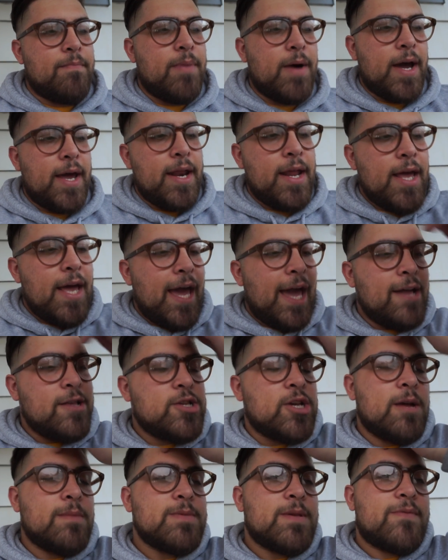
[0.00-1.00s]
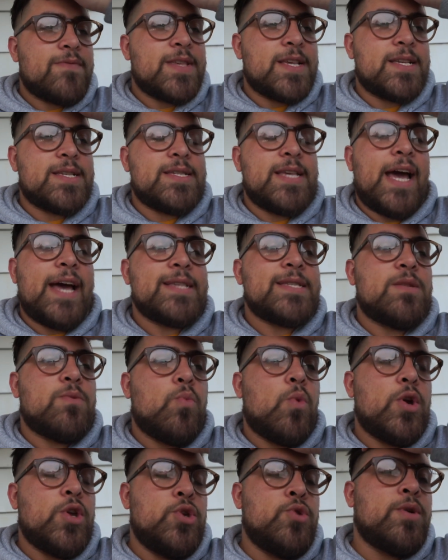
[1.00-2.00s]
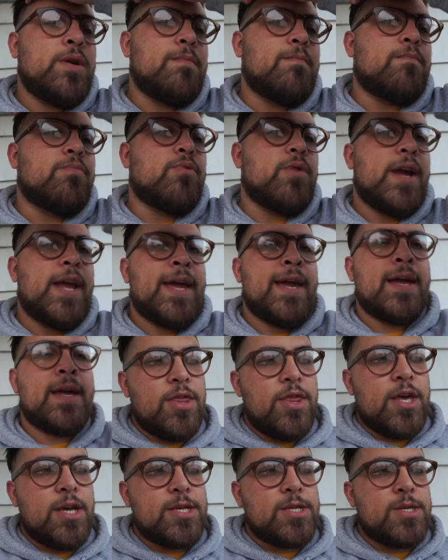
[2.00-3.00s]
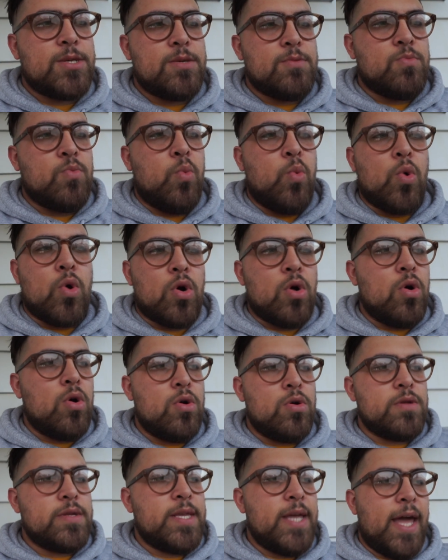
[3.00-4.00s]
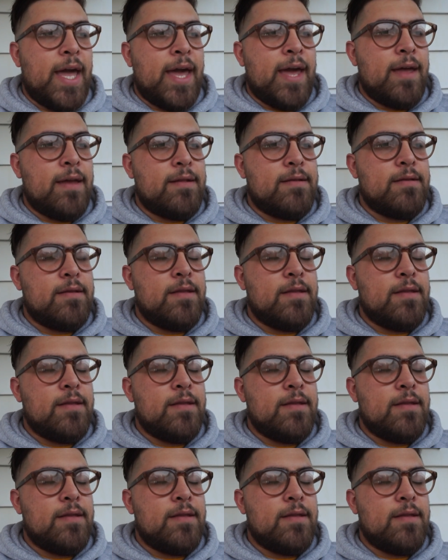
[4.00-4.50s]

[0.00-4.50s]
but in terms of success and what you can bring this world and